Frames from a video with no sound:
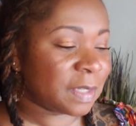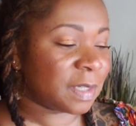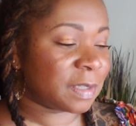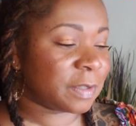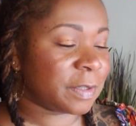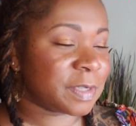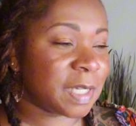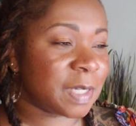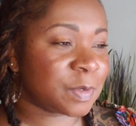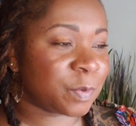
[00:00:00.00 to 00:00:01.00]
Now there are
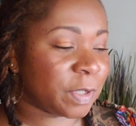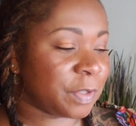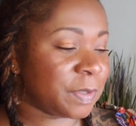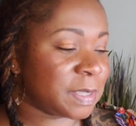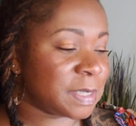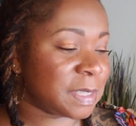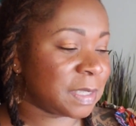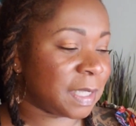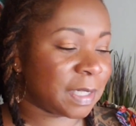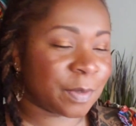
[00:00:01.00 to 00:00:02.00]
times where you can
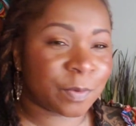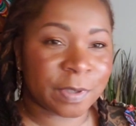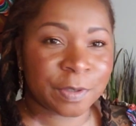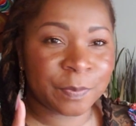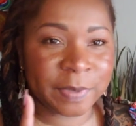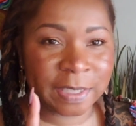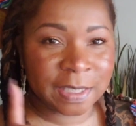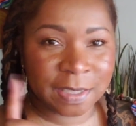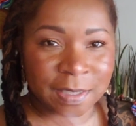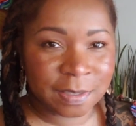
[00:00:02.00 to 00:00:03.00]
see like a real
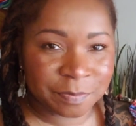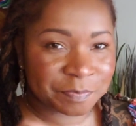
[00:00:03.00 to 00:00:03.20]
big